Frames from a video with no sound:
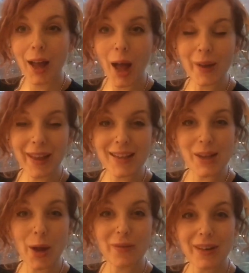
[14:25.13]
Okay, so
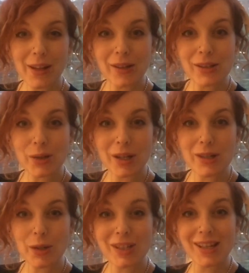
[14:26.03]
hopefully you enjoyed
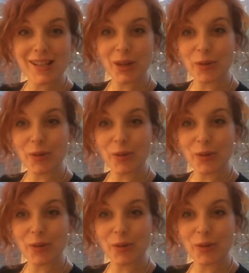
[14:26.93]
your cheating